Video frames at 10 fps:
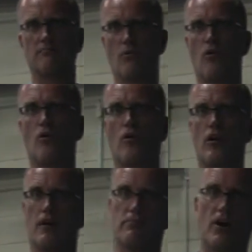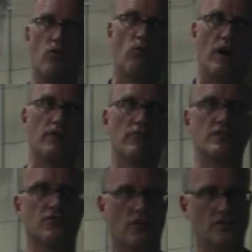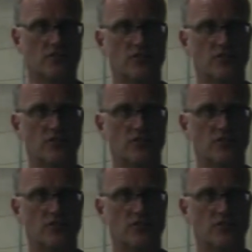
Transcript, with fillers: more about what restaurants are